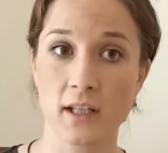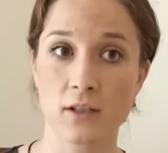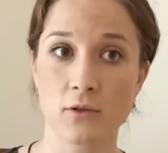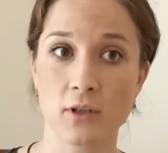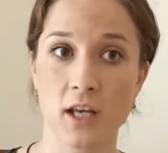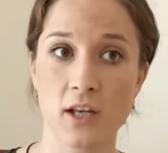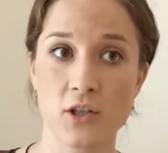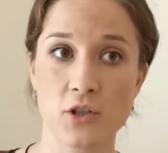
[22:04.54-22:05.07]

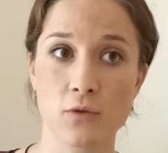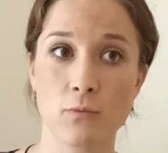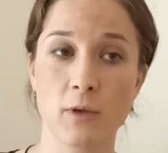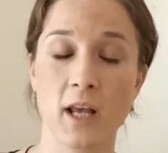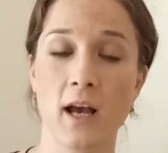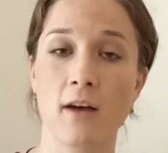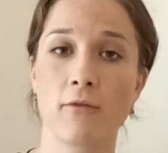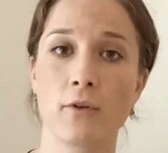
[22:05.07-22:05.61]
education, we
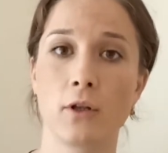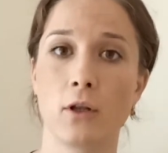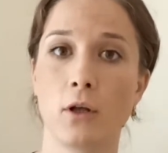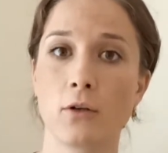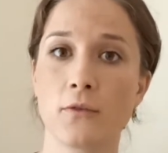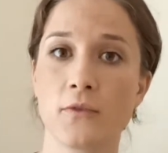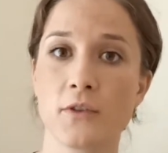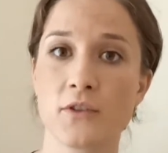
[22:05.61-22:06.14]
have a
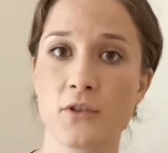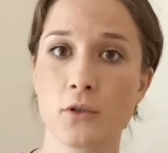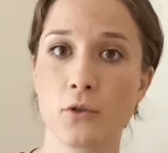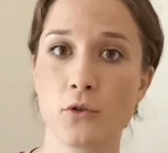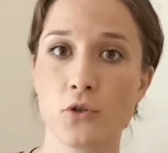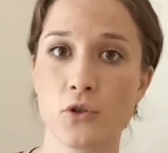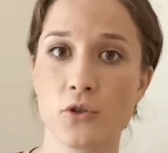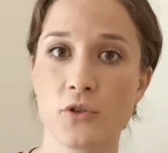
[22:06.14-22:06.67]
lot of the
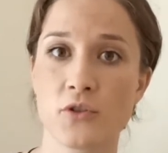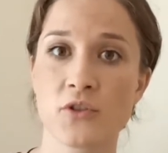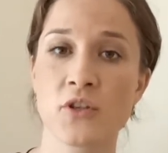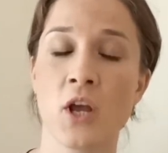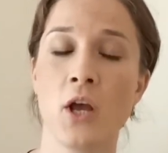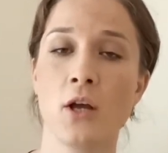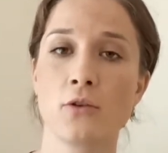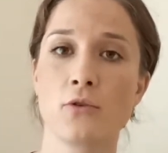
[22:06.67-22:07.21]
solutions
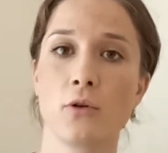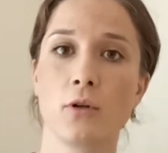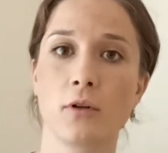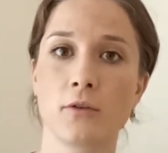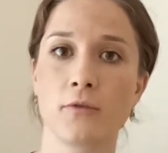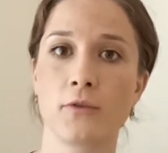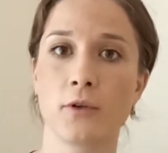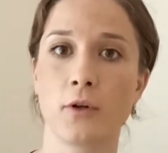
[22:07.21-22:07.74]
to a lot
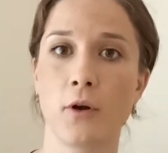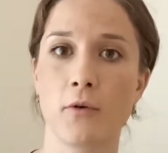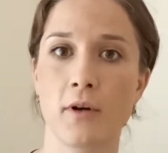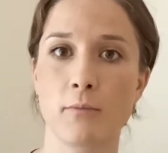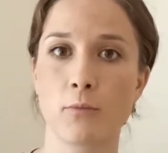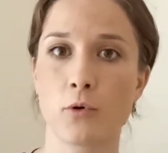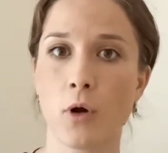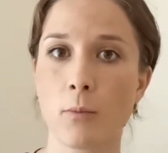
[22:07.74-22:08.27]
of the
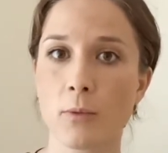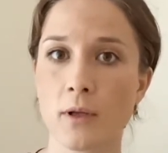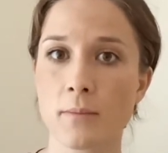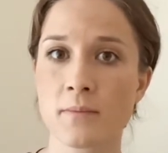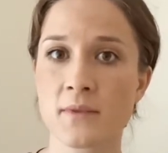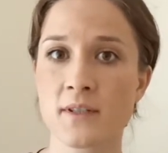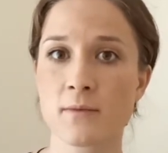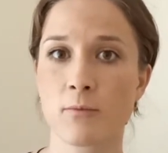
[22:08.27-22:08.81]
current
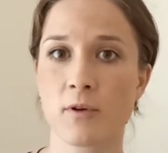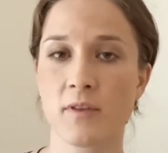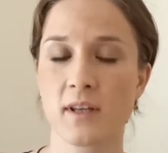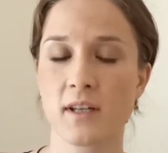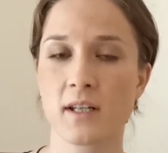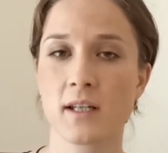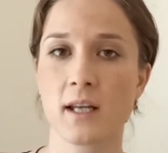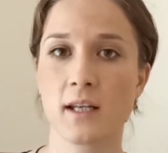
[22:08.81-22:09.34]
problems
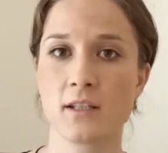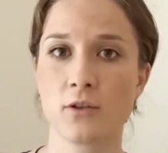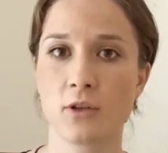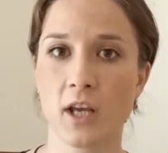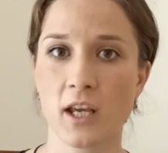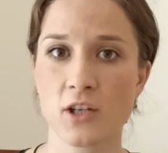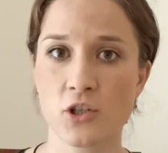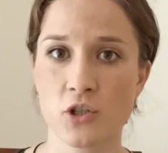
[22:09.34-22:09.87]
within
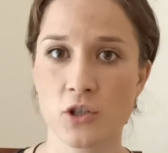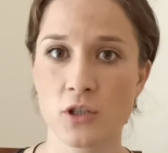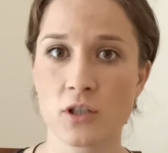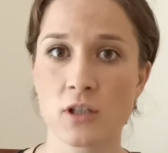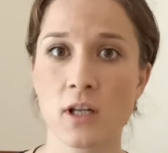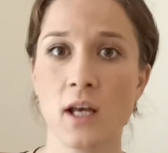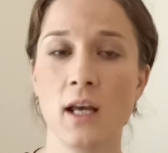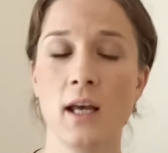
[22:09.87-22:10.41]

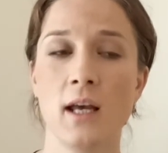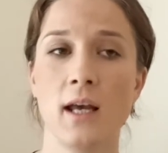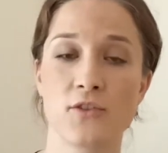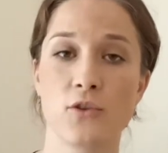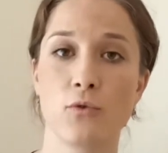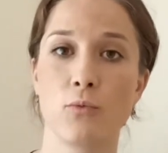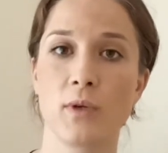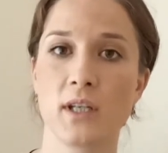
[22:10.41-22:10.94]
education.
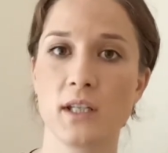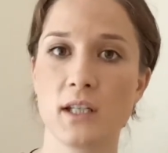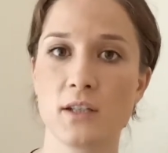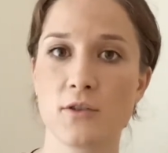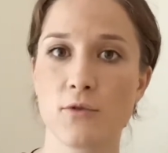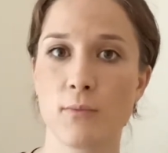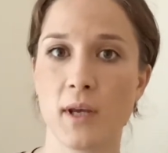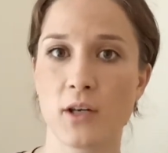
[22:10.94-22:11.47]
So we need
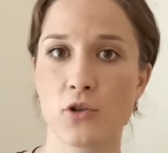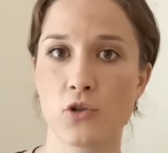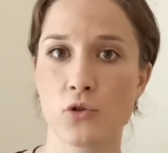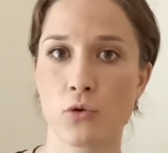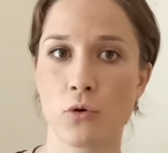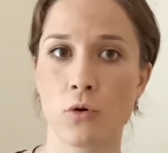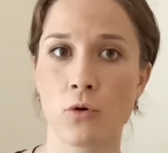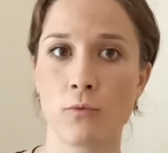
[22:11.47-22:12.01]
to make
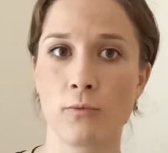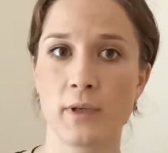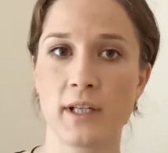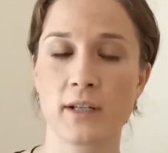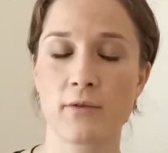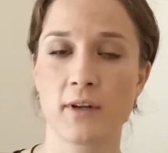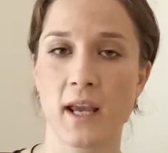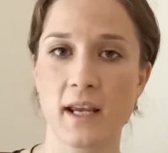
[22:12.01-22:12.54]
sure we
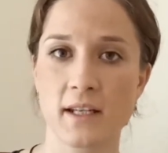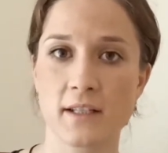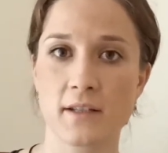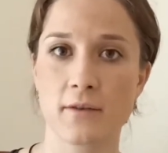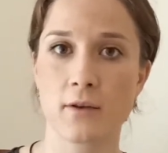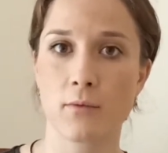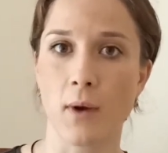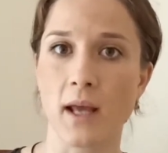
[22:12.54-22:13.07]
create
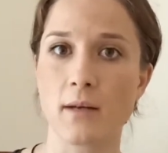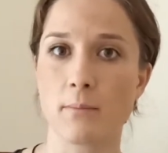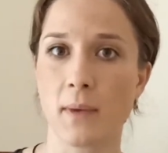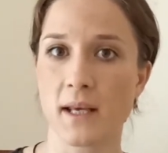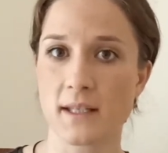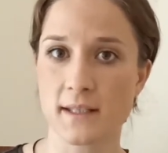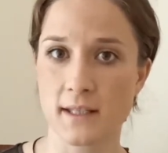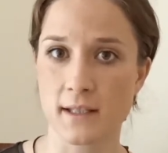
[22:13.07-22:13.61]
the right
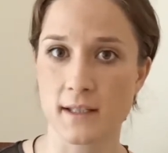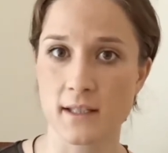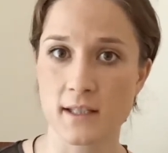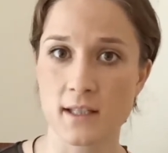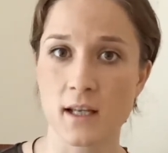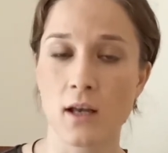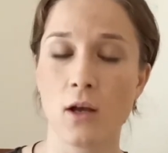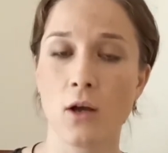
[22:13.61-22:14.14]

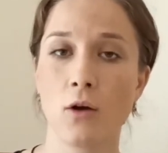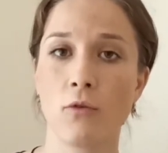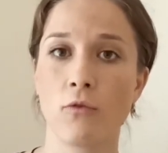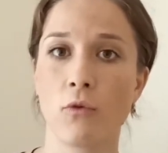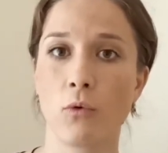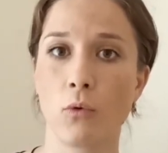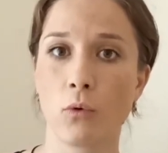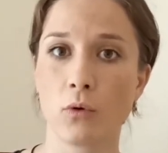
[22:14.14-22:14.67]
basis
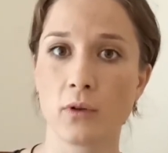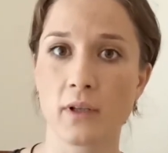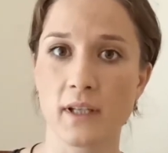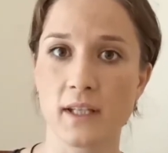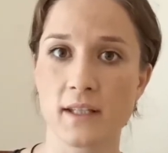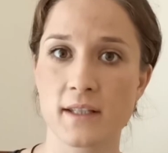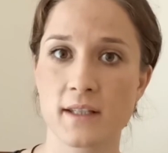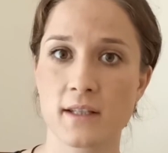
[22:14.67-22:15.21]
for all
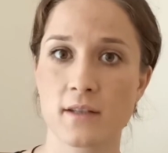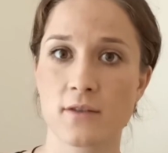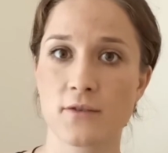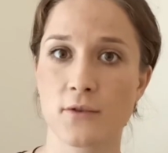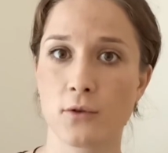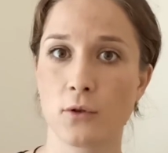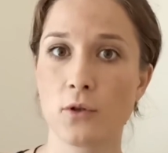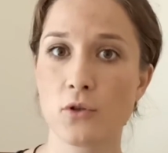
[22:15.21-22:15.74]
these
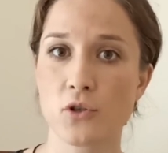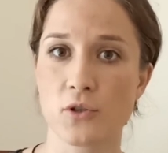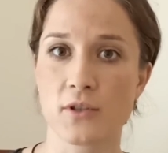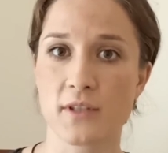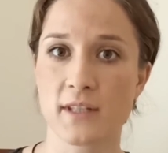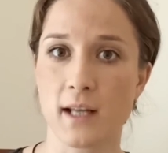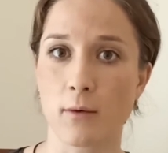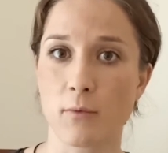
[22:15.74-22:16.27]

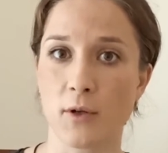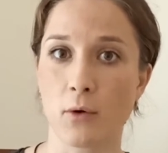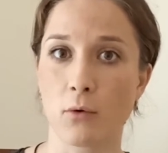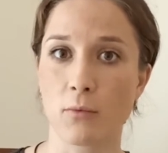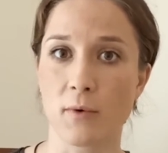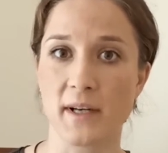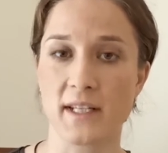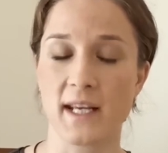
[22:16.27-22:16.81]
solutions that we
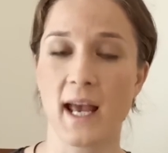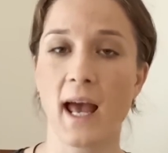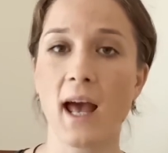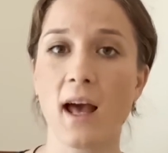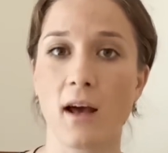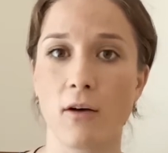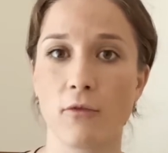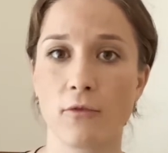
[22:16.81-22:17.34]
already
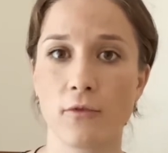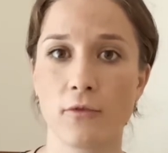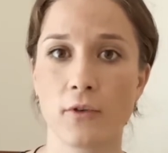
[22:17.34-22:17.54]
have